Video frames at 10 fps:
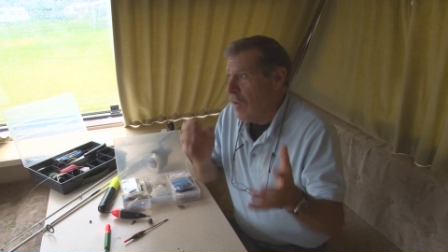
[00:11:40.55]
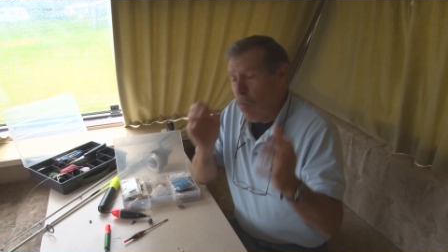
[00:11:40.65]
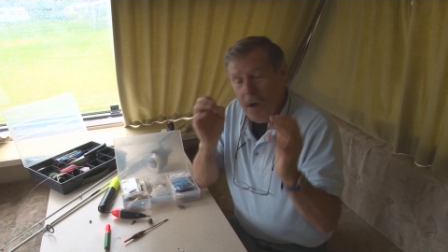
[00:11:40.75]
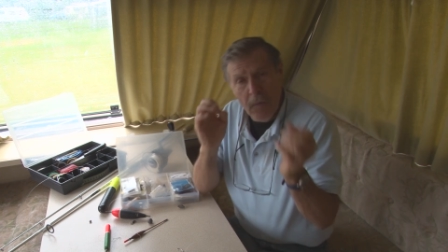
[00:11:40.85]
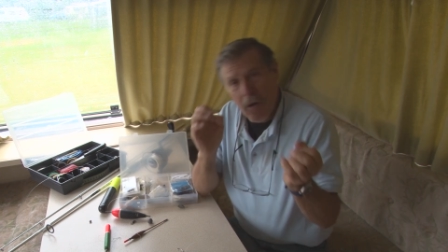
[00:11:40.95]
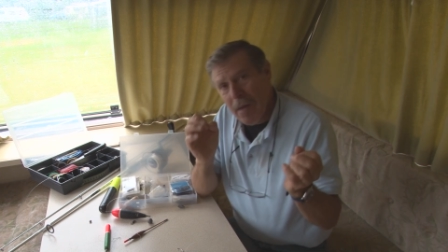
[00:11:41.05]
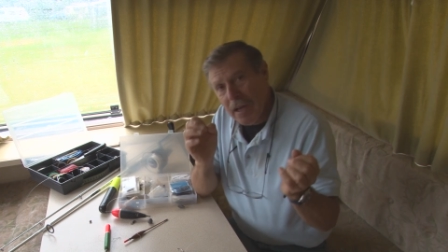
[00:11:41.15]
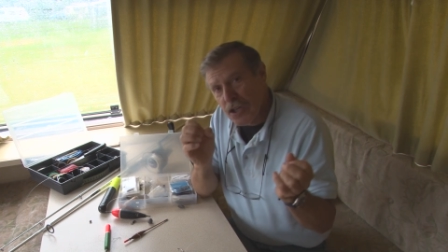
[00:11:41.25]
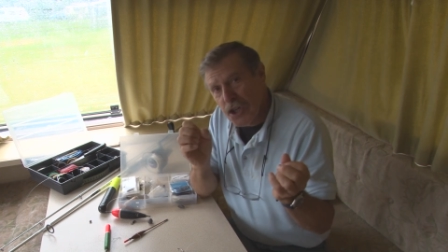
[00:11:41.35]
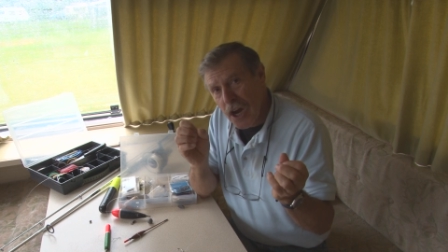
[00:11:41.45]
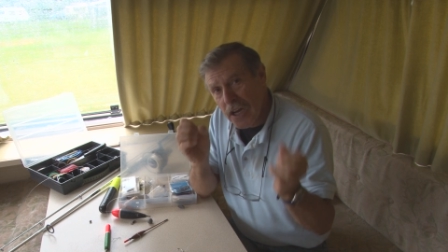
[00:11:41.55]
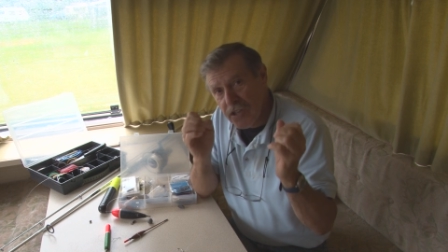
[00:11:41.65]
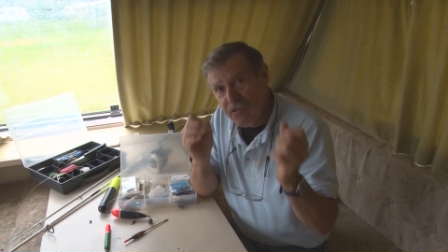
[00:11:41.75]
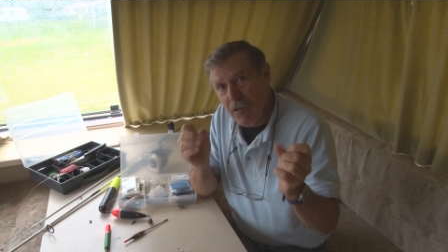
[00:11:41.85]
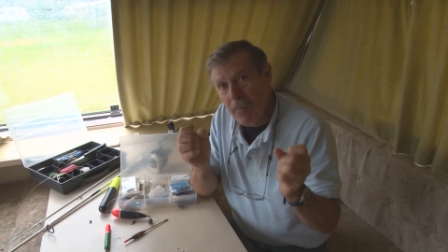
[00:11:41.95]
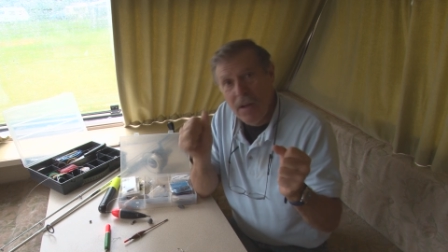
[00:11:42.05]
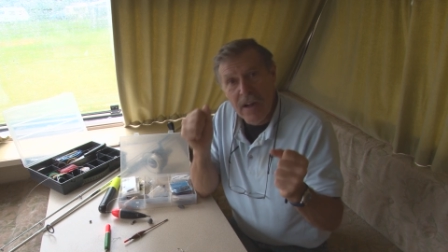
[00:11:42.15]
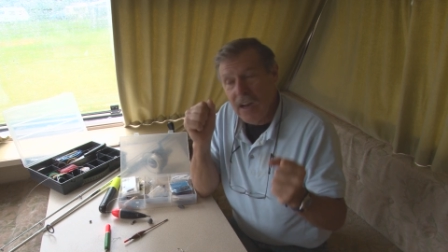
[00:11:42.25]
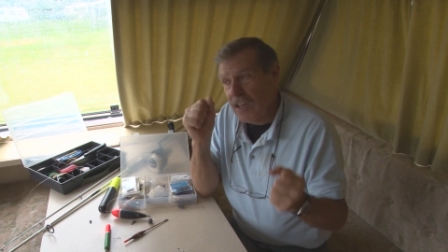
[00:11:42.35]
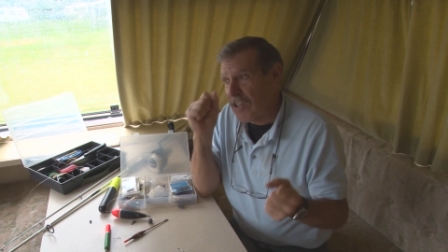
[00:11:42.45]
When you want to make a change from,
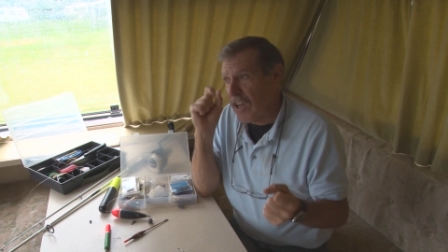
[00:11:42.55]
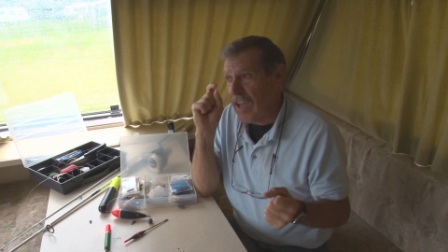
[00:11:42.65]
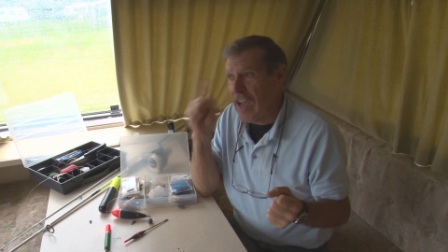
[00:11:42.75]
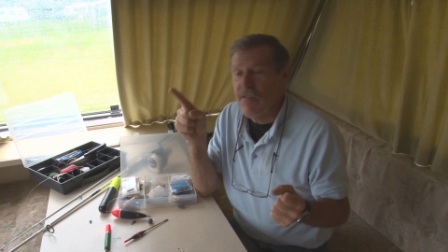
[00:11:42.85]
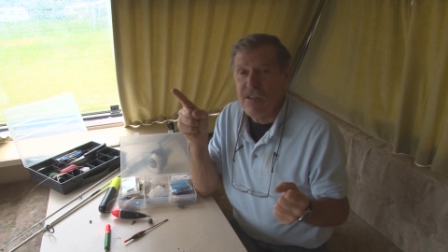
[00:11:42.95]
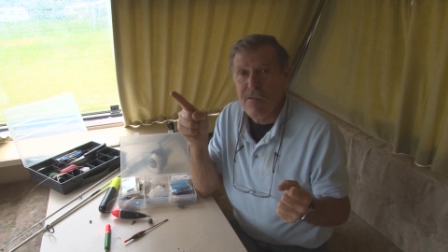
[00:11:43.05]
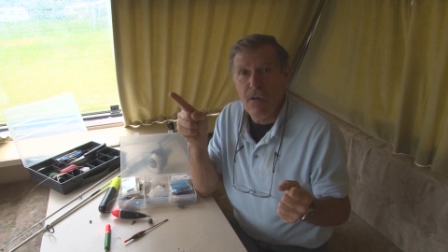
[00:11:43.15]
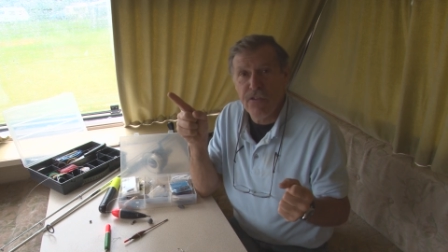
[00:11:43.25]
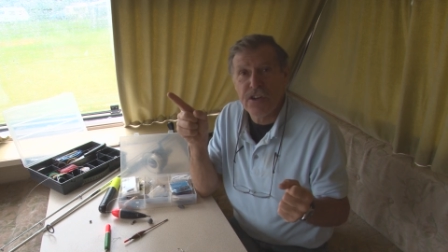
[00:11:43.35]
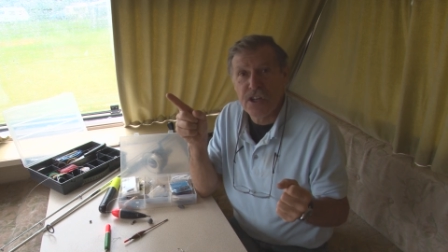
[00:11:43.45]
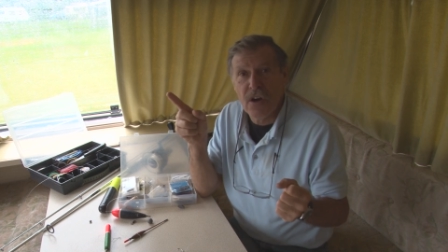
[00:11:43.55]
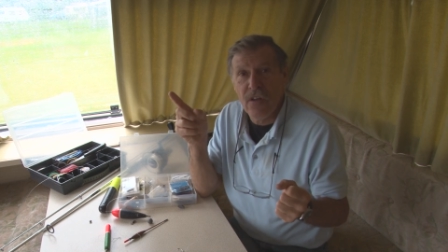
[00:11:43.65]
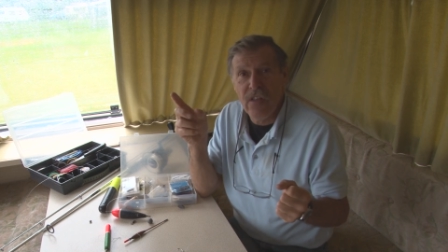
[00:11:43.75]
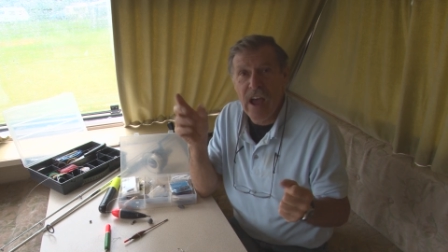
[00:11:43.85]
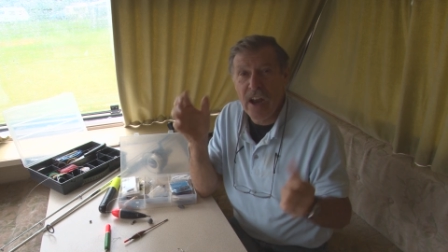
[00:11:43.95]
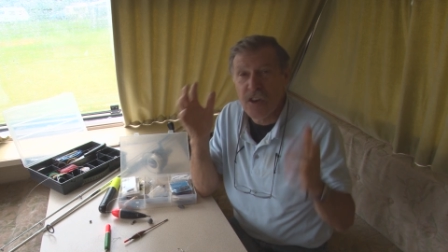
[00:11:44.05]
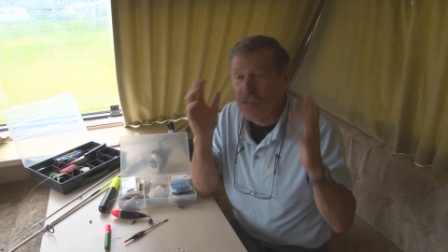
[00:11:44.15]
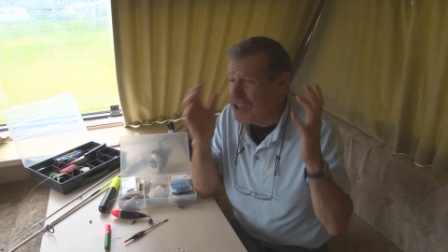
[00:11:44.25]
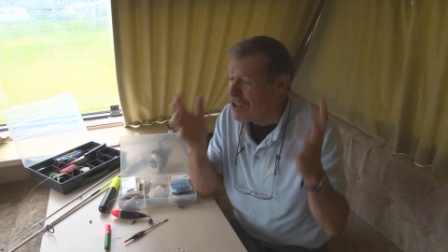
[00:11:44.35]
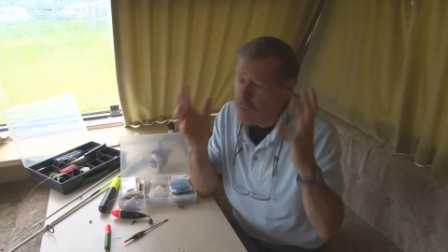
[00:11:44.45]
let's say, heavy rock fishing like that, and you
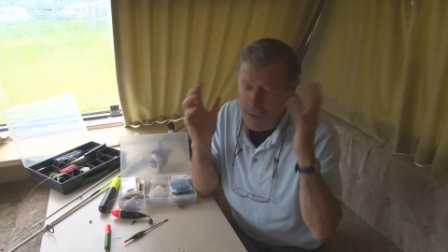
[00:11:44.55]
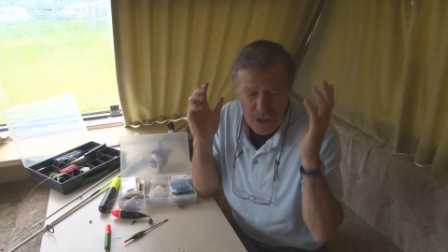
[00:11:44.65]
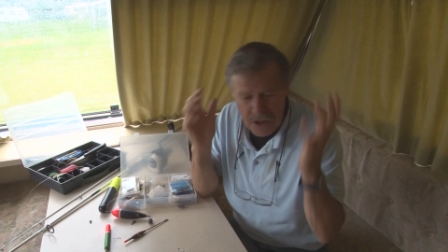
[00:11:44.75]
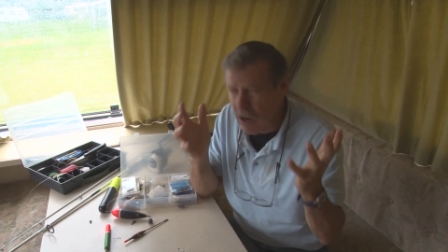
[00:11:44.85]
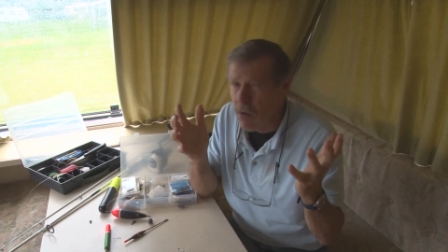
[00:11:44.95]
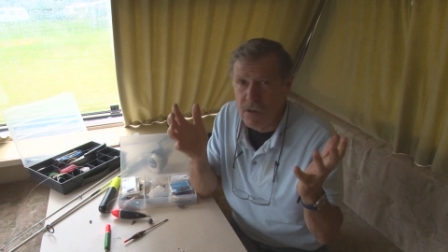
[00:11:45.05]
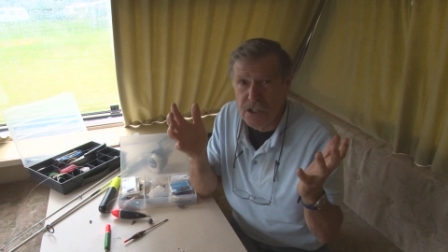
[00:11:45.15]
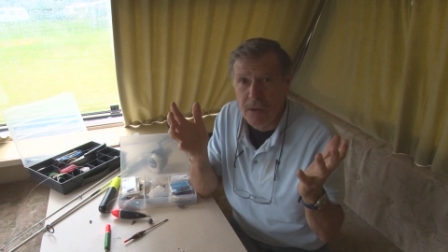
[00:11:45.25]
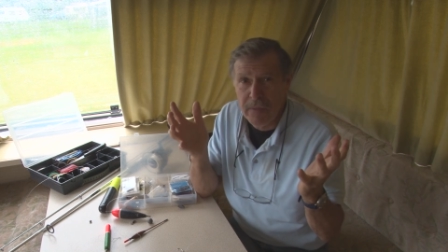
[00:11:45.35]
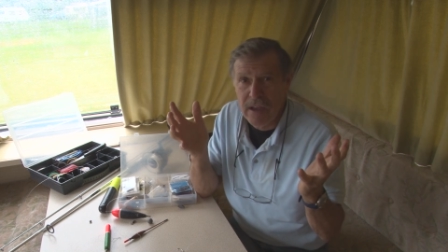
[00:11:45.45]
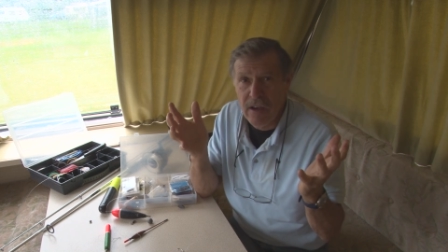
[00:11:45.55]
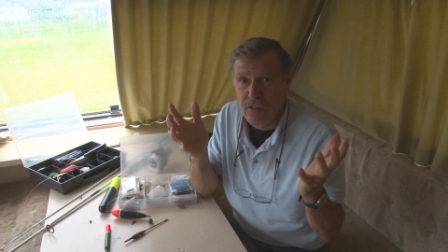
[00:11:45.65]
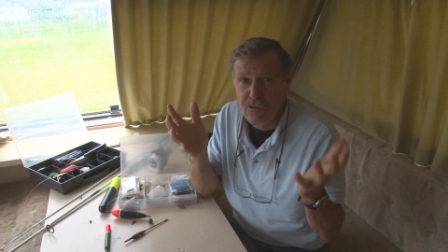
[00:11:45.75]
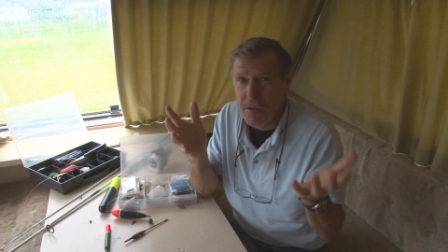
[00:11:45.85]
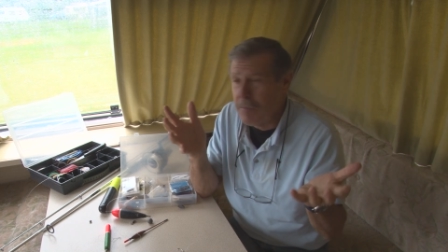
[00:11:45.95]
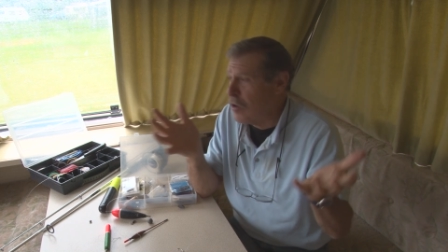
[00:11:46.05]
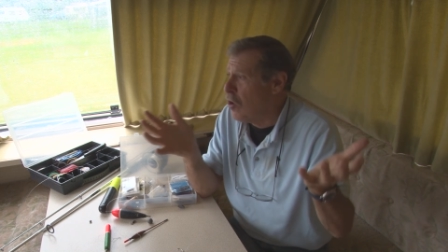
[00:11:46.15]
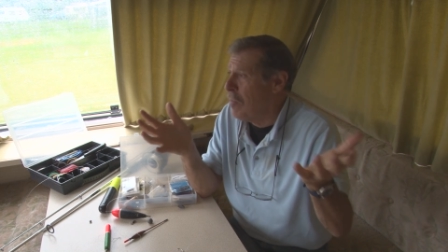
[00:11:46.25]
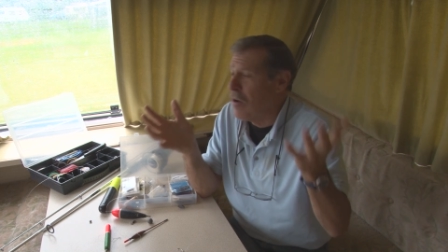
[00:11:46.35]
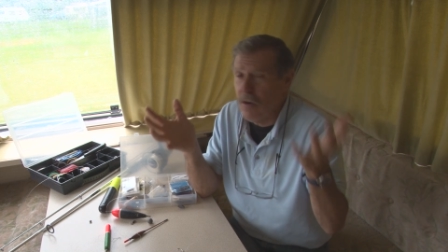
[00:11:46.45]
just want to salvage something out of the trip, you
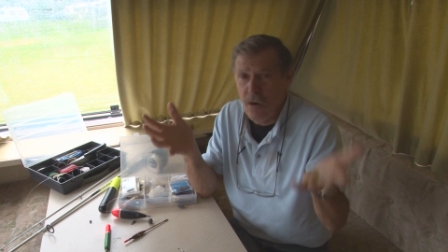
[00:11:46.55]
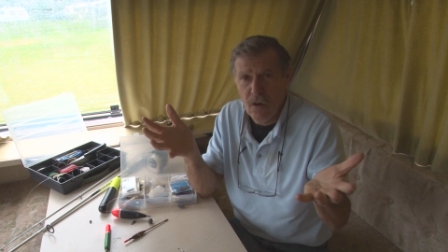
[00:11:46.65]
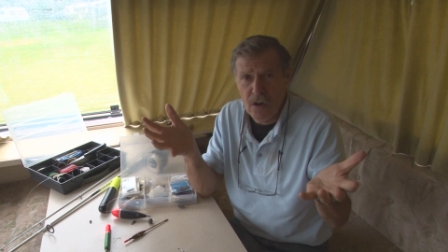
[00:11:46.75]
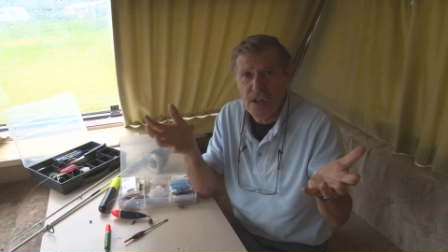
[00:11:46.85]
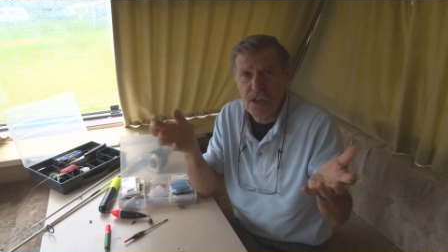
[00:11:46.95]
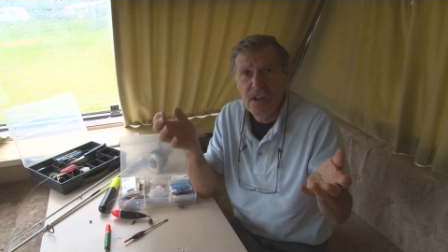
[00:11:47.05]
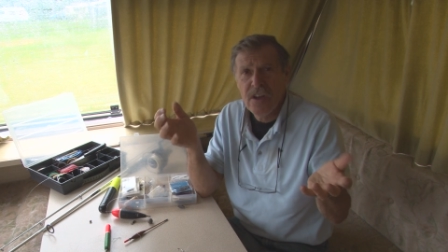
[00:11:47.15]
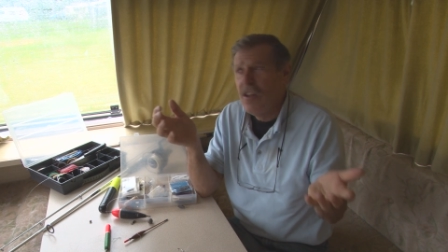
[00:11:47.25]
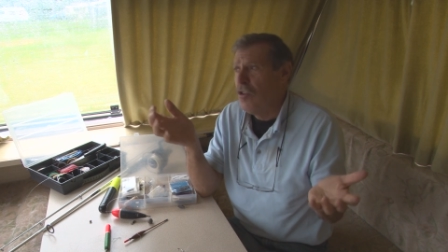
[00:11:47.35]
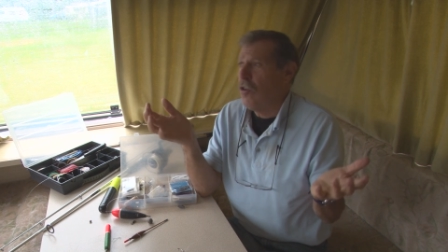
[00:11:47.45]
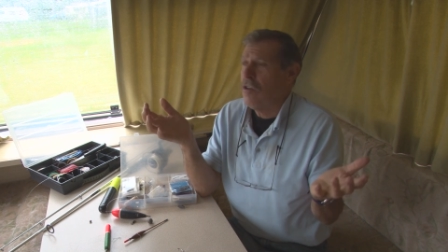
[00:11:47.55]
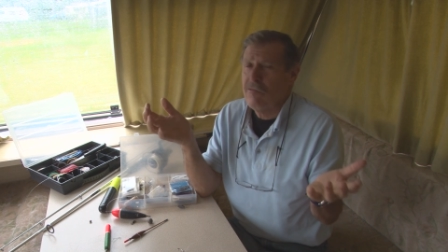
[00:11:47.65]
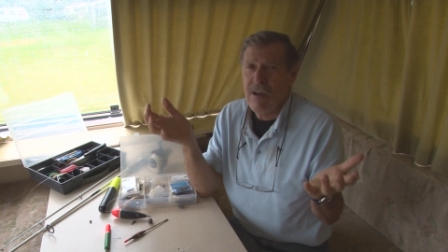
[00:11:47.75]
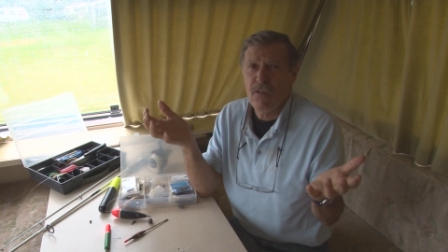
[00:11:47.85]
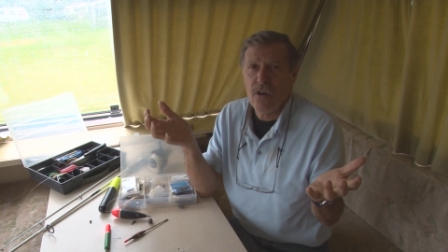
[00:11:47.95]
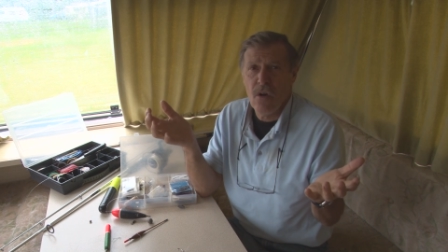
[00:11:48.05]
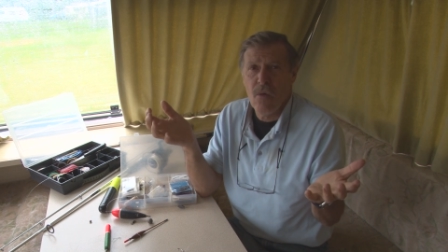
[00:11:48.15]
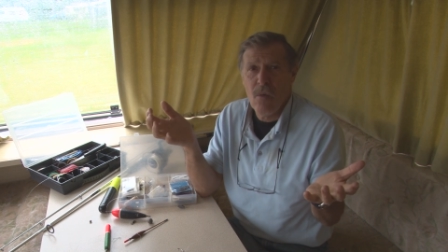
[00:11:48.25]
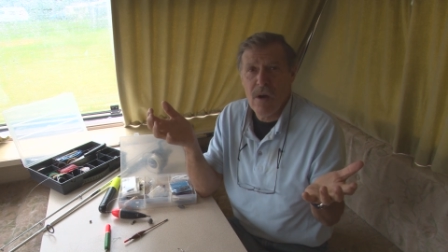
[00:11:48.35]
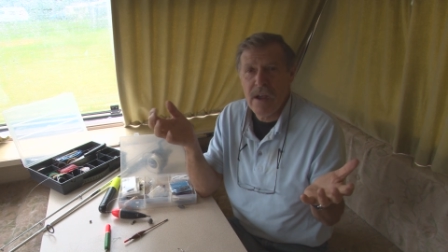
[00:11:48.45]
could be on holiday, you could have travelled a
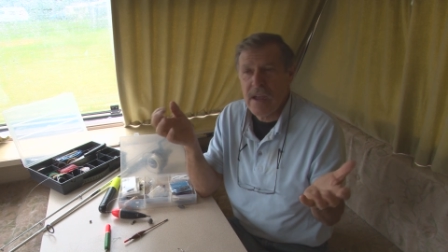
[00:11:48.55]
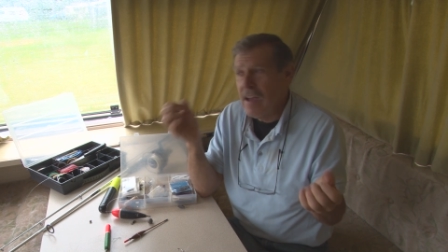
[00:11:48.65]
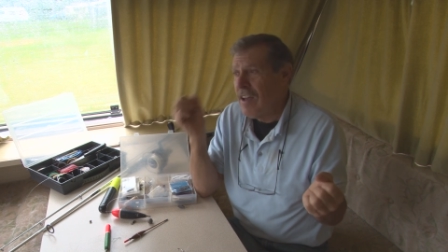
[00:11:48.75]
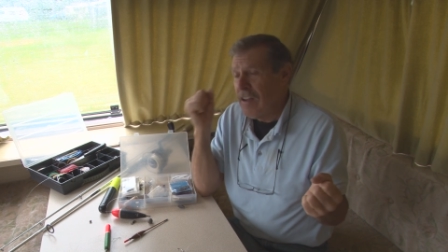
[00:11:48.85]
long way.